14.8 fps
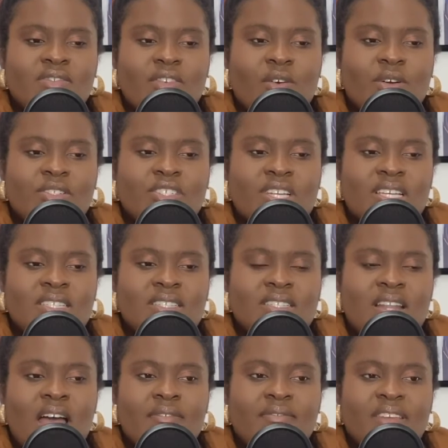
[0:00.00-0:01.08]
or just
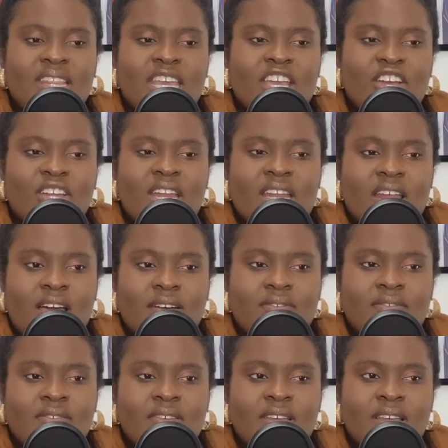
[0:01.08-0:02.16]
not feeling good
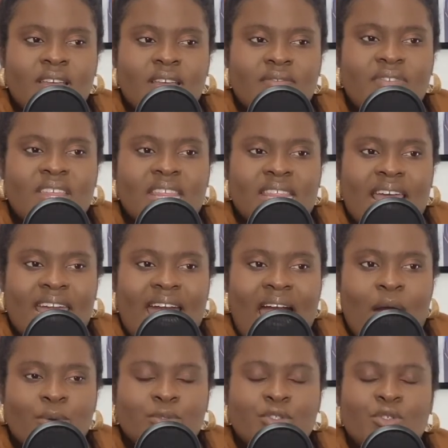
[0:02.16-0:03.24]
enough, feeling like I
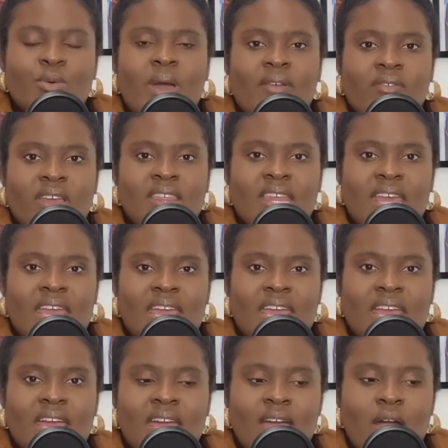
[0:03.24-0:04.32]
will do
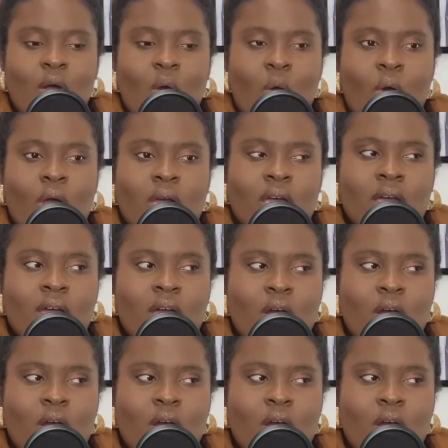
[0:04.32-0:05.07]
everything or